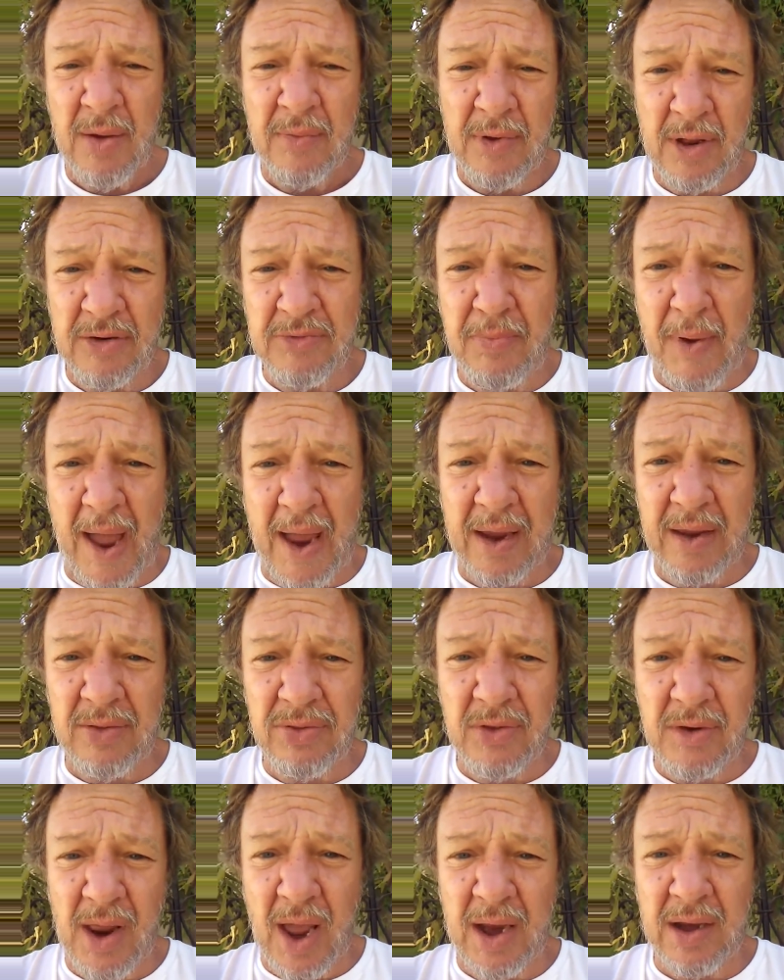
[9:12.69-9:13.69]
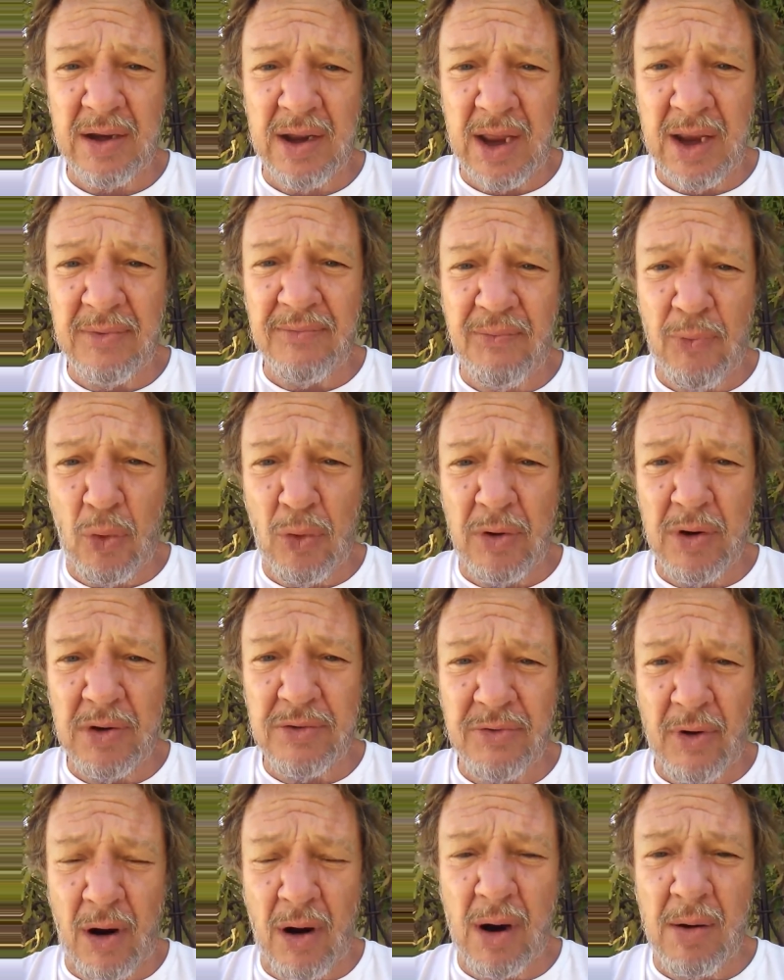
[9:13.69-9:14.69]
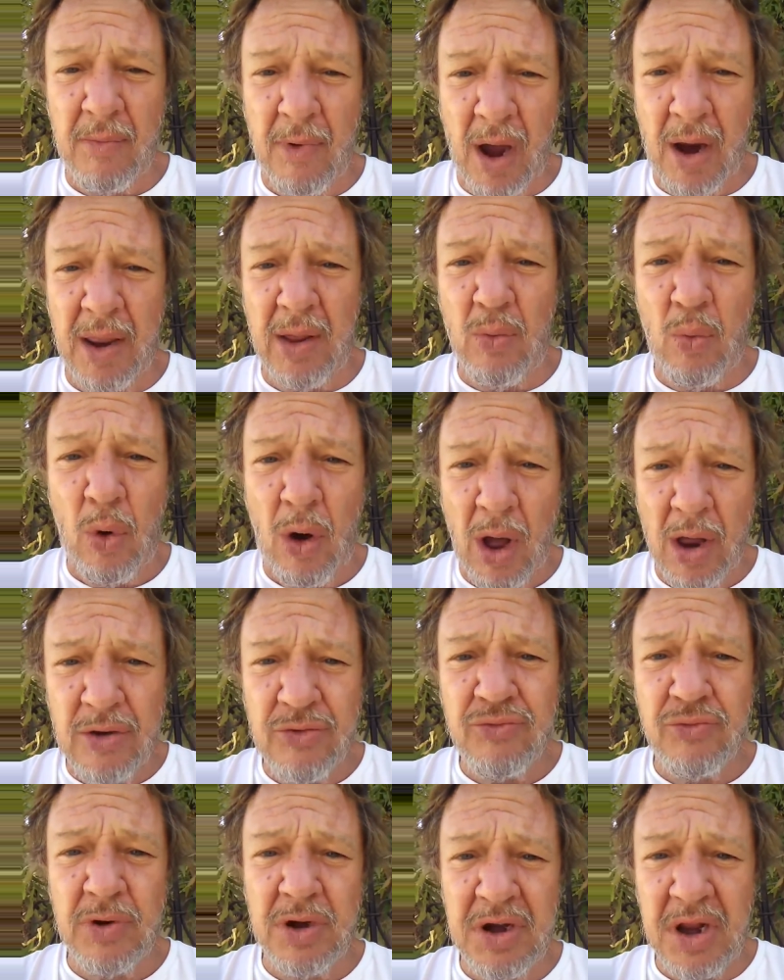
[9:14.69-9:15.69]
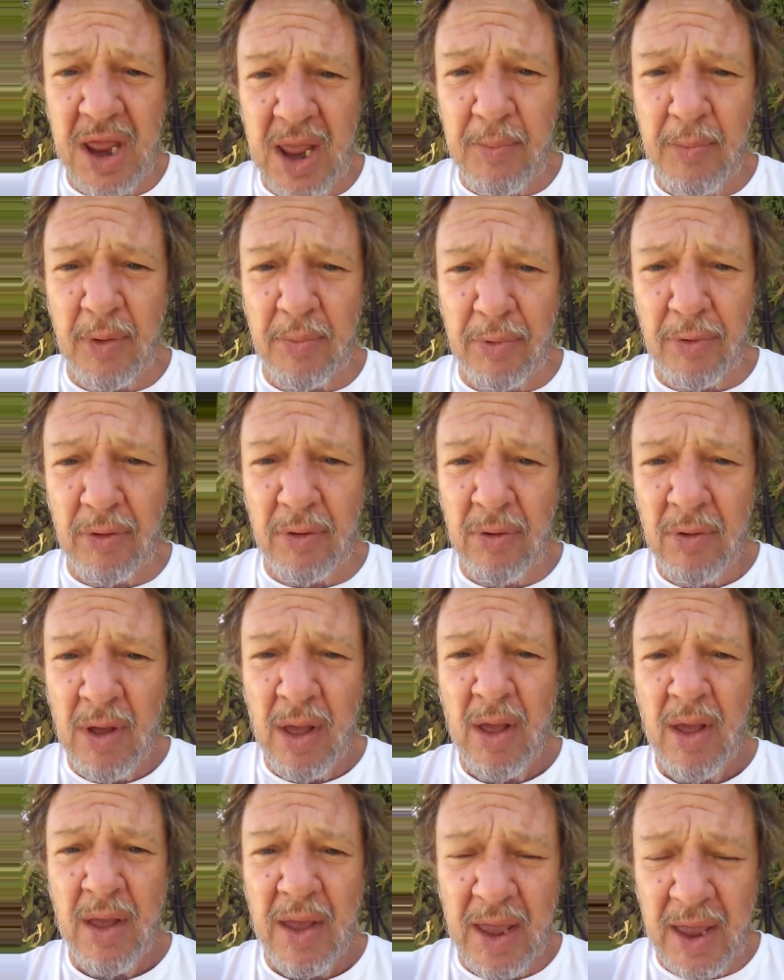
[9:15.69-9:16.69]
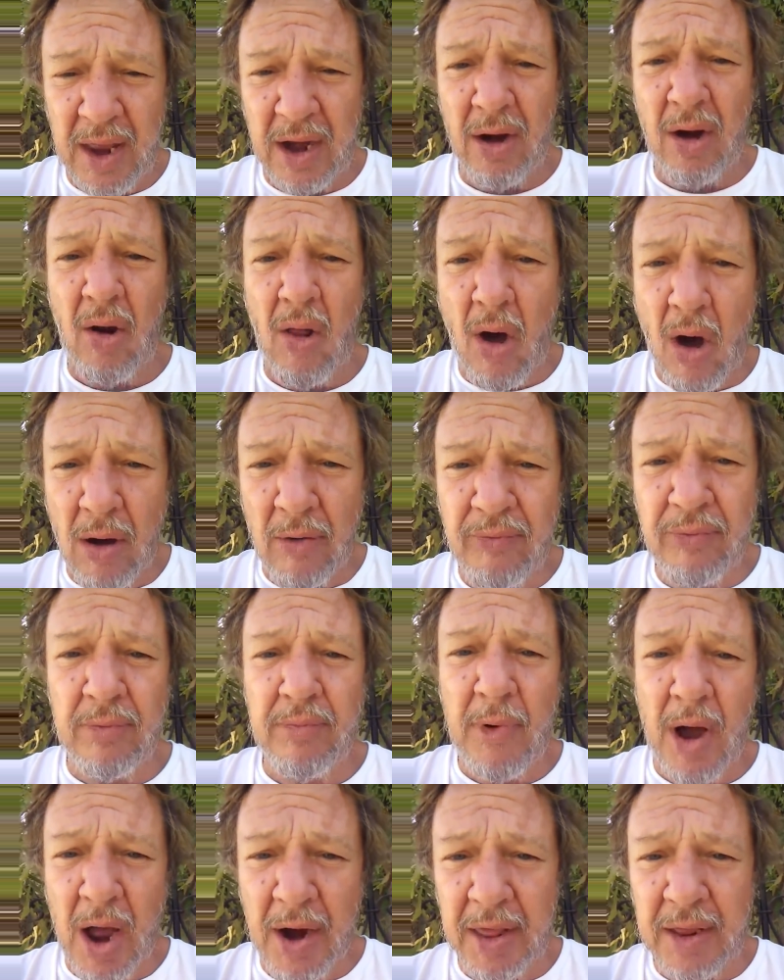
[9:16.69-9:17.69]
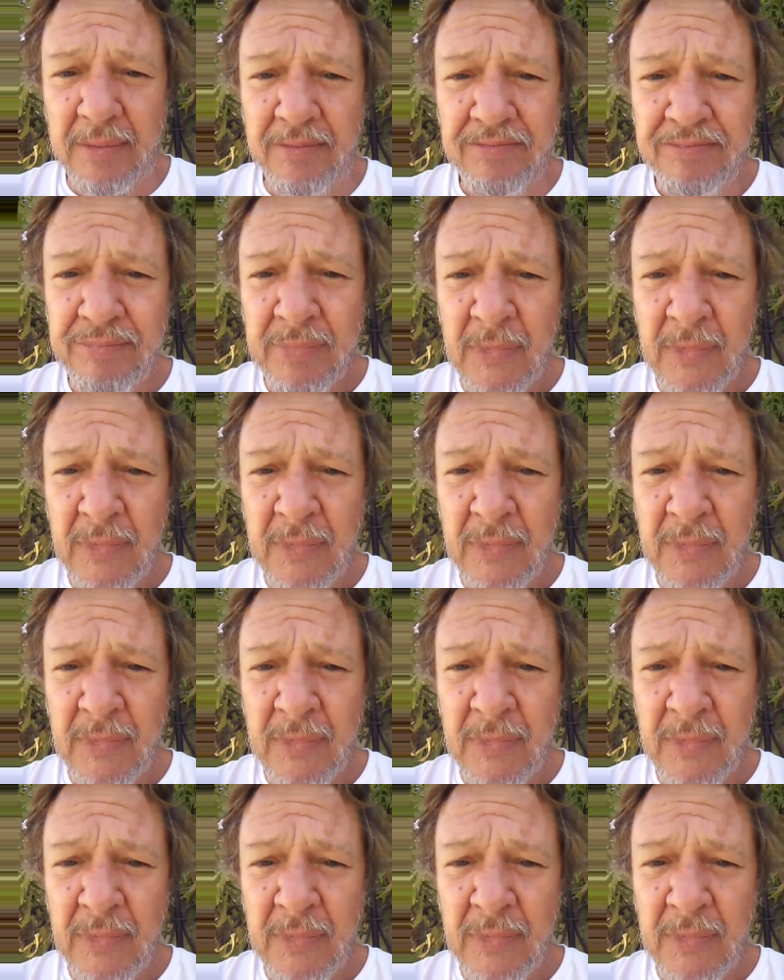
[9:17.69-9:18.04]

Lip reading: because back in the 1940s, our money was redeemable in lawful money.